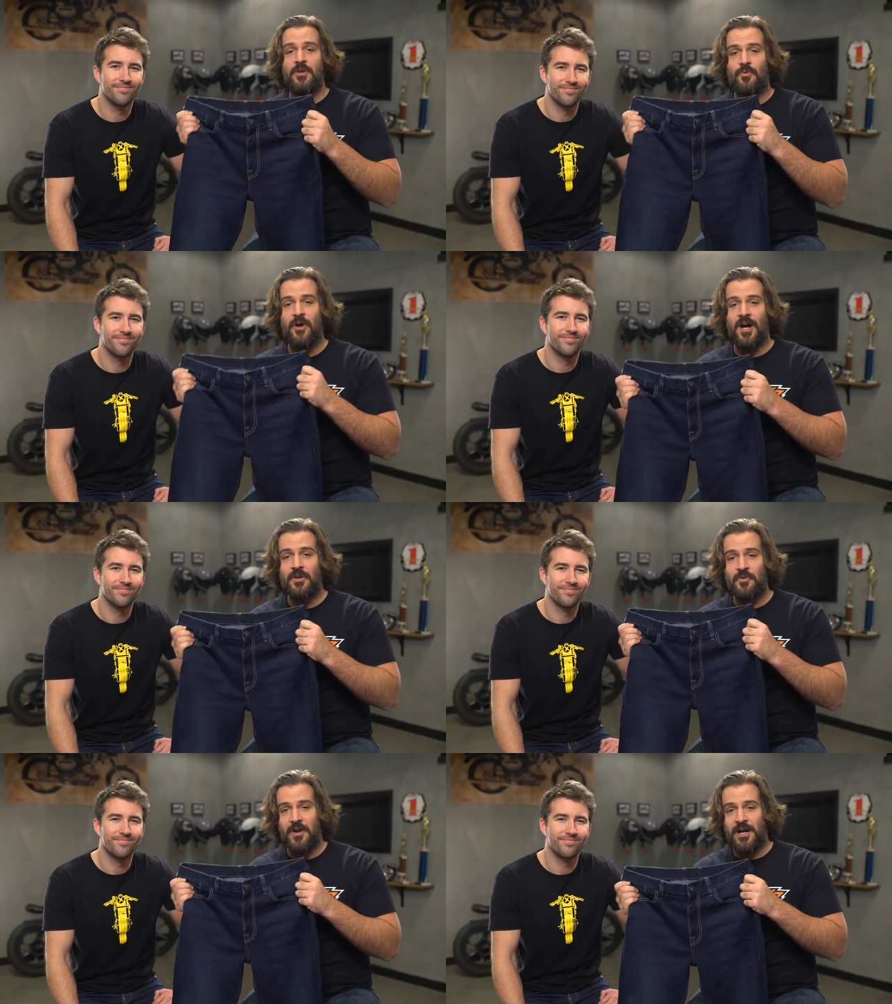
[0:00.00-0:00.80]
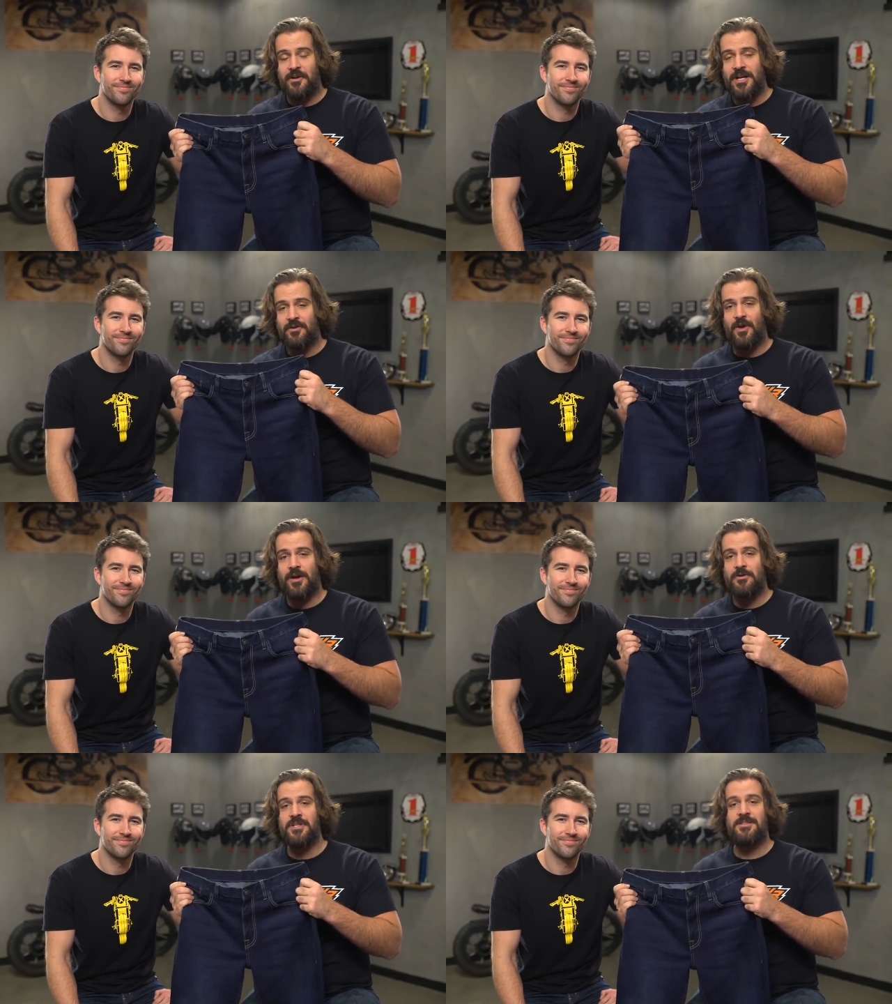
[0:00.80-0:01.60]
Speaker 1: the Rokker RokkerTech
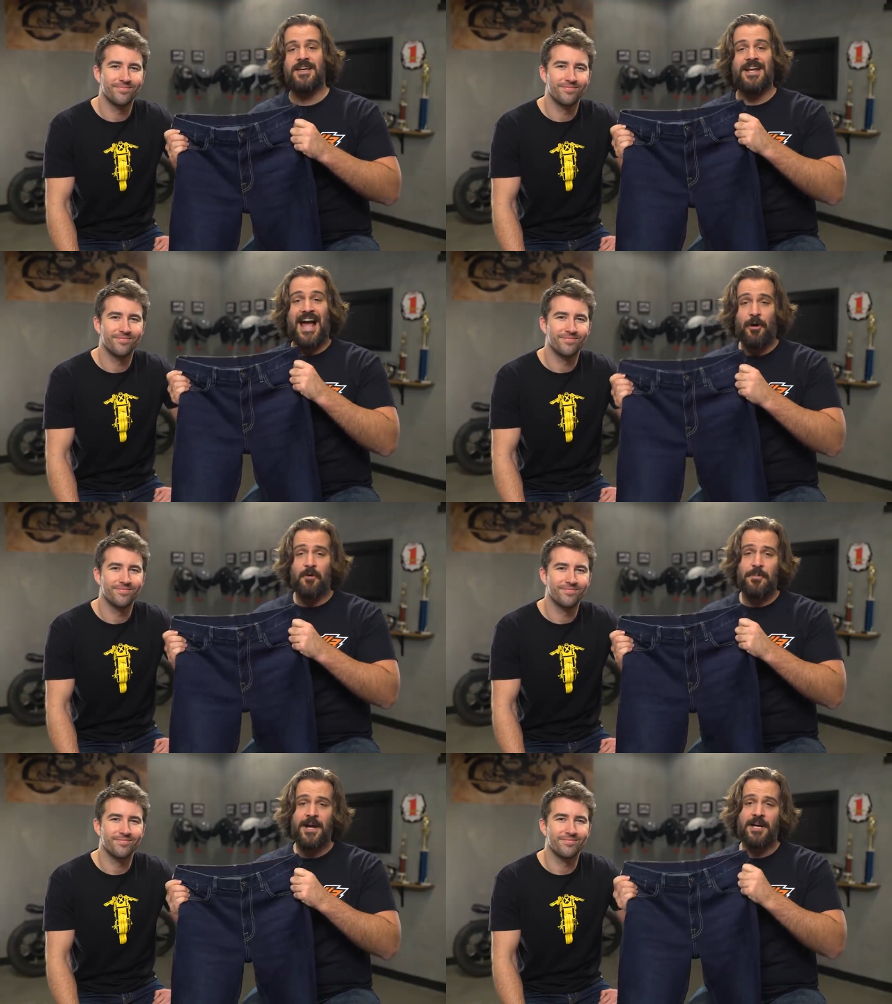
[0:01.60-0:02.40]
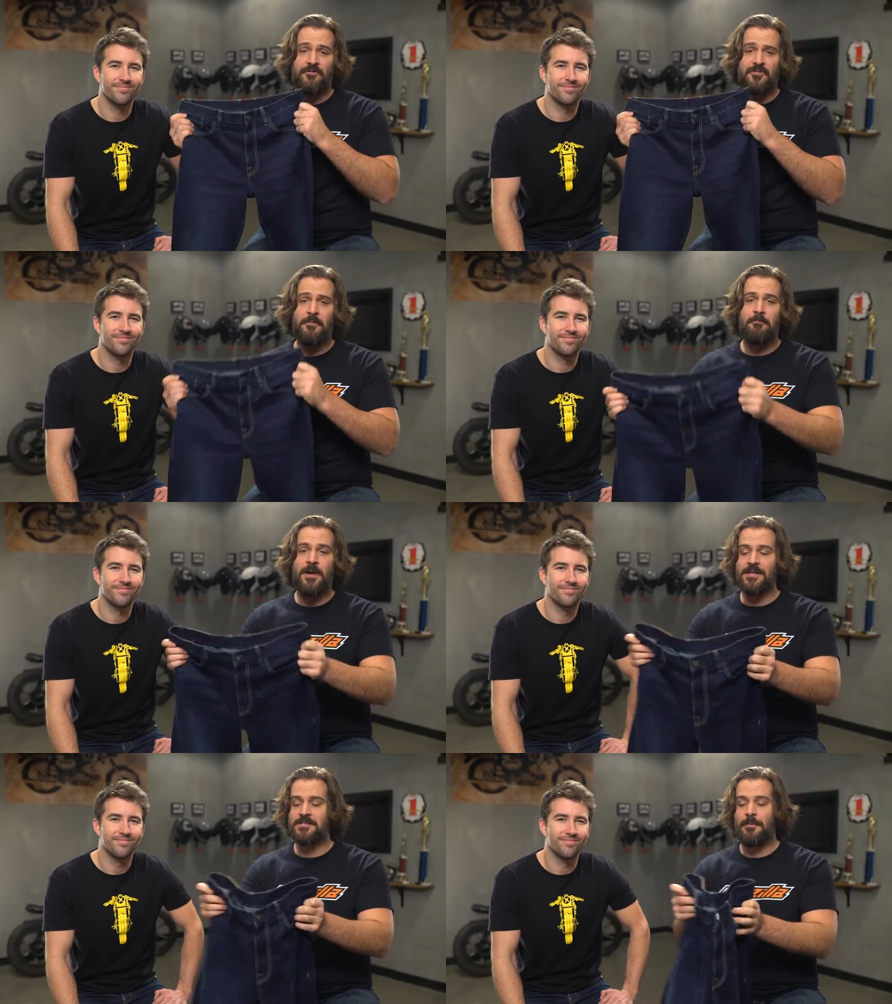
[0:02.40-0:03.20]
Rider jeans get our pick for the
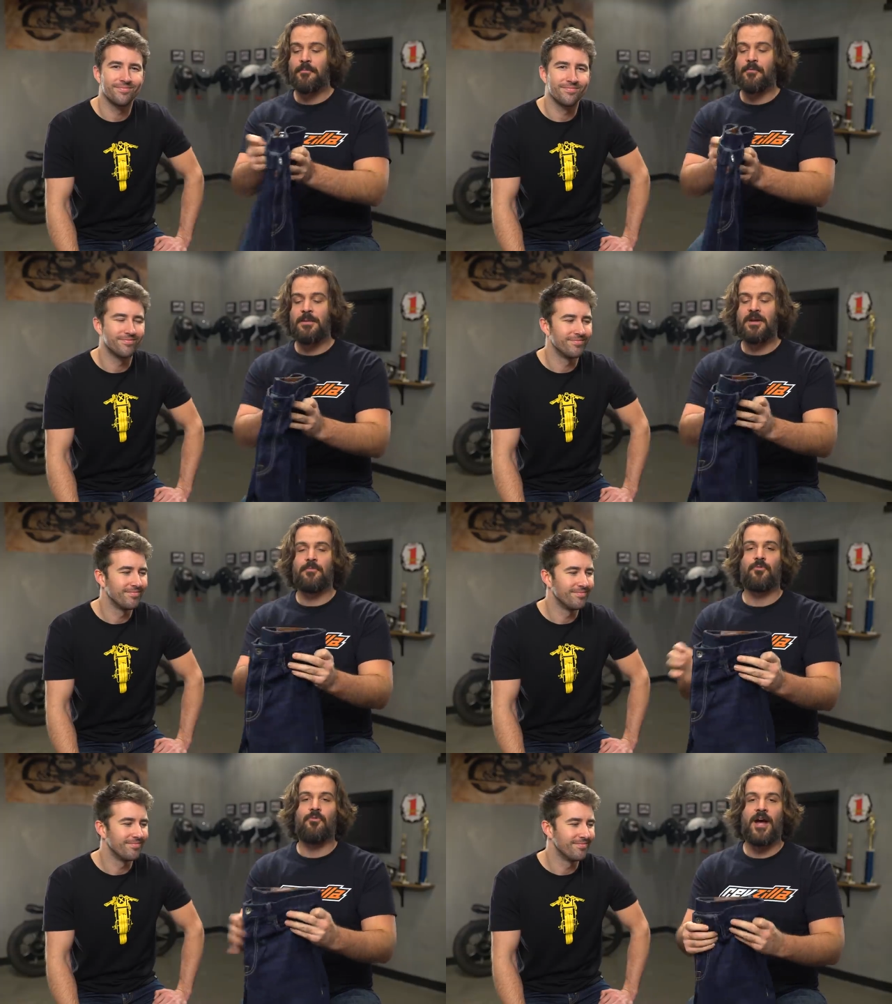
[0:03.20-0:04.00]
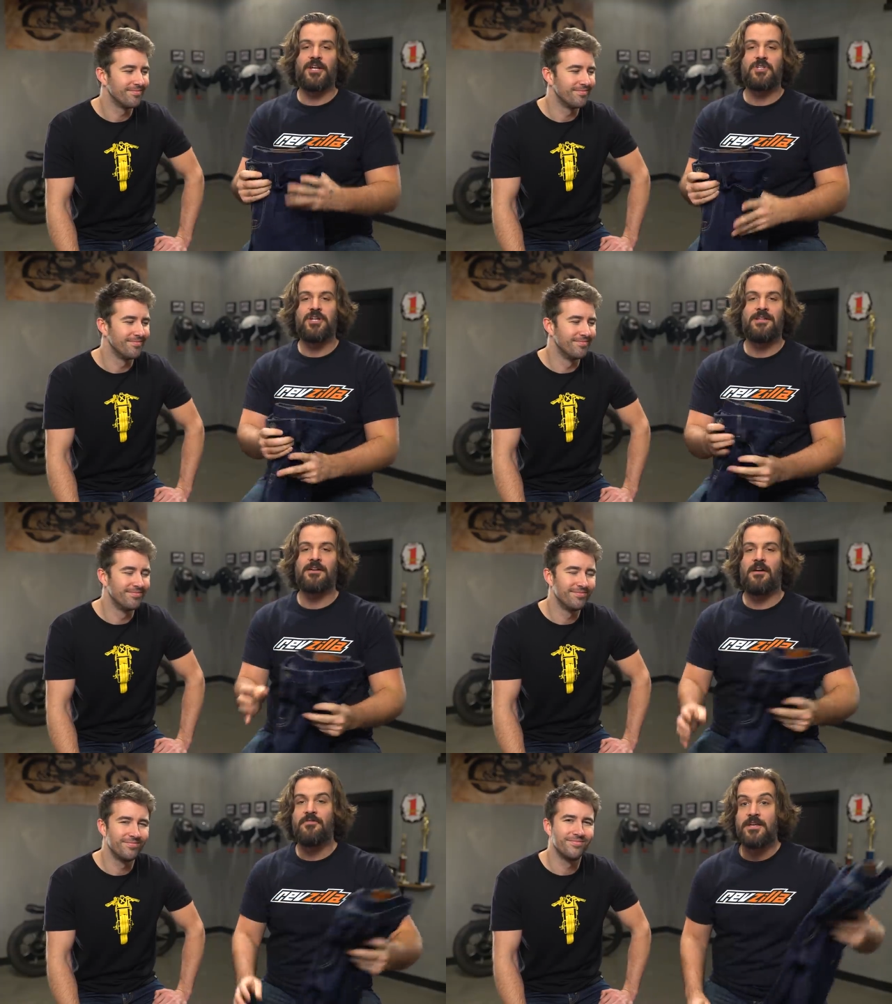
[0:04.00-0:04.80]
best premium riding
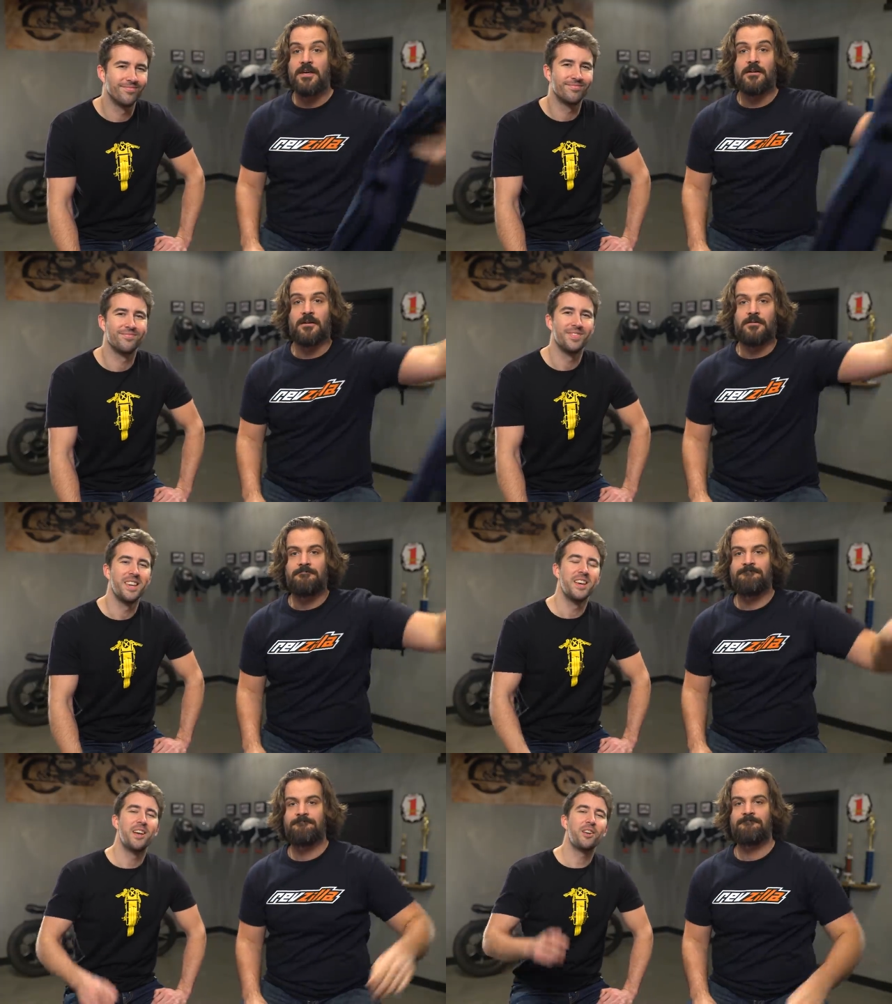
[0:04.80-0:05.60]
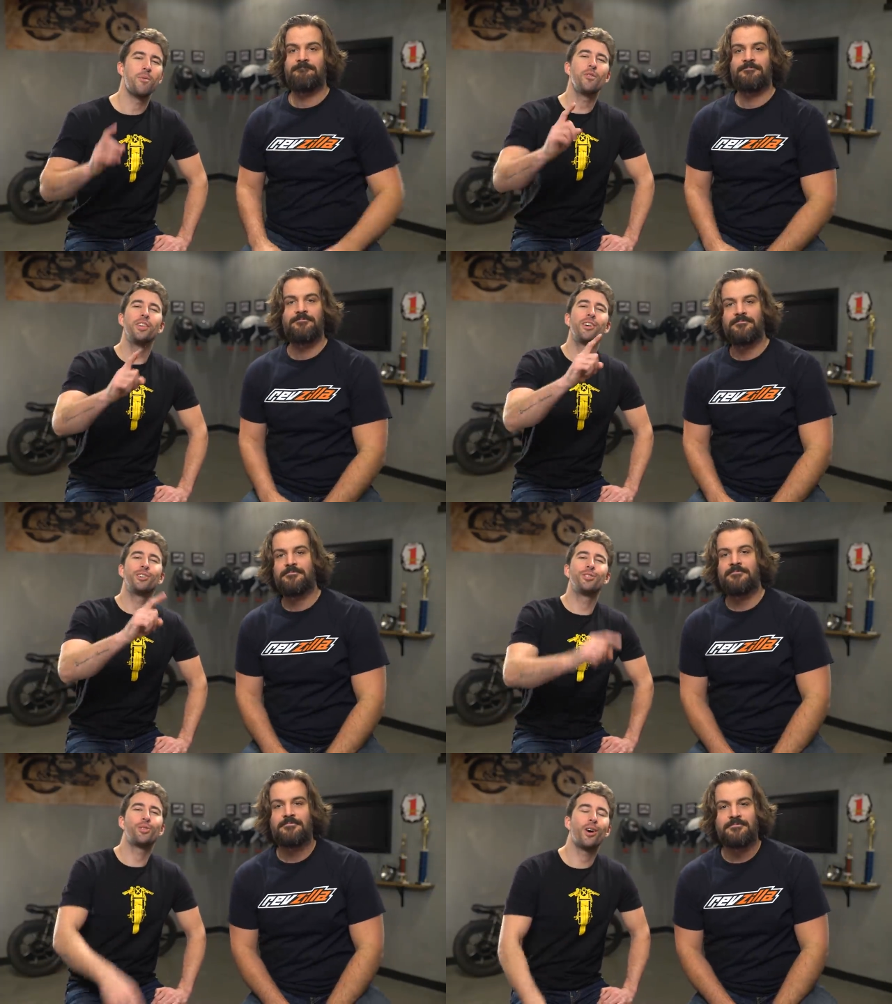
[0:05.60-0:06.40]
jeans of the
Speaker 2: year. Now moving
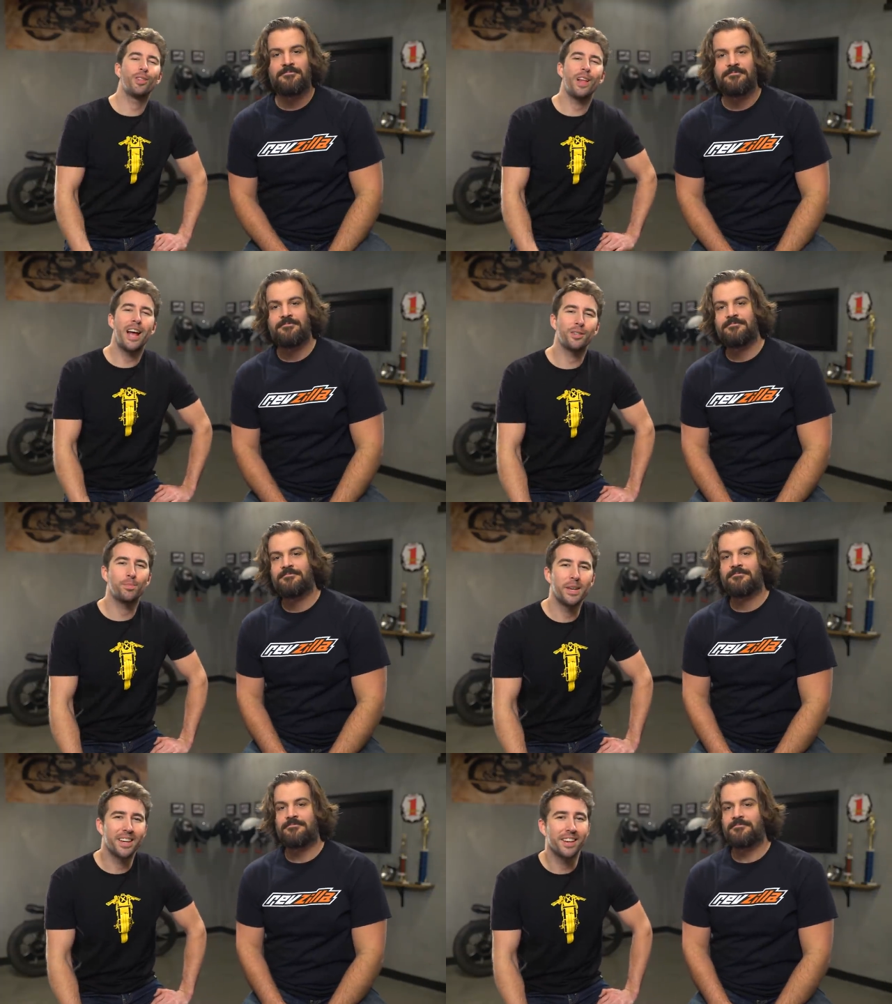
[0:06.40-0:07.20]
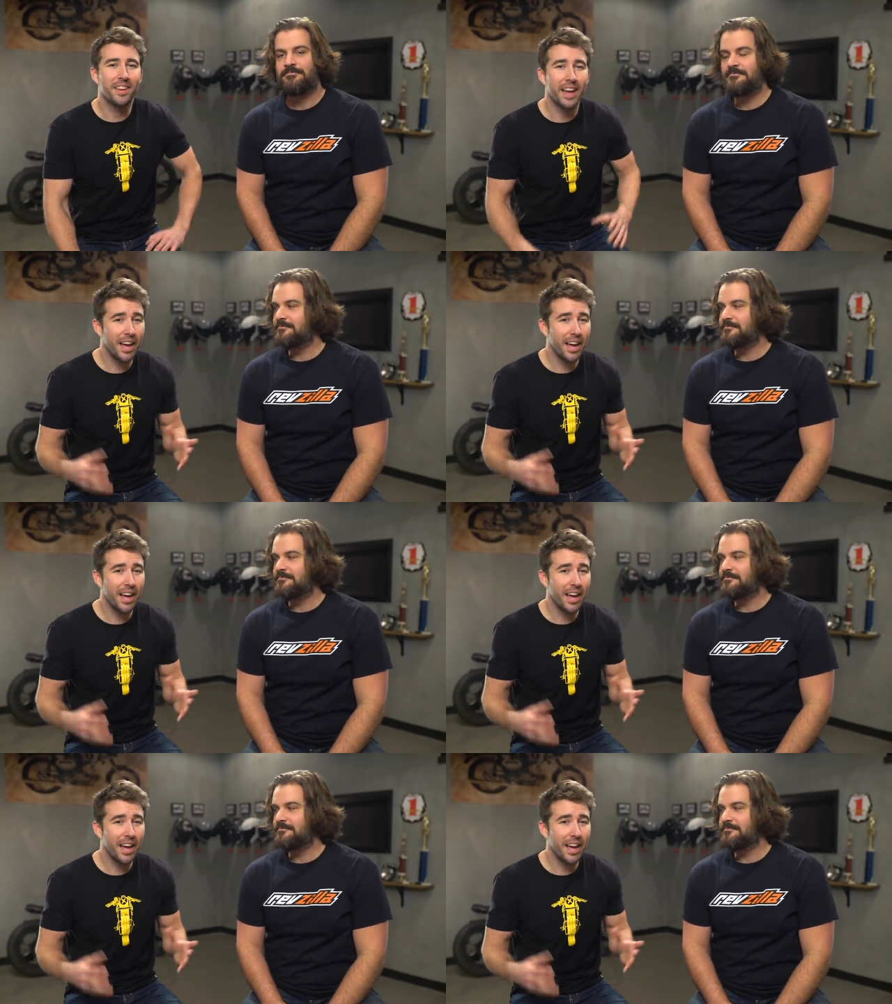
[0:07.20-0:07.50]
on to our last pick, and the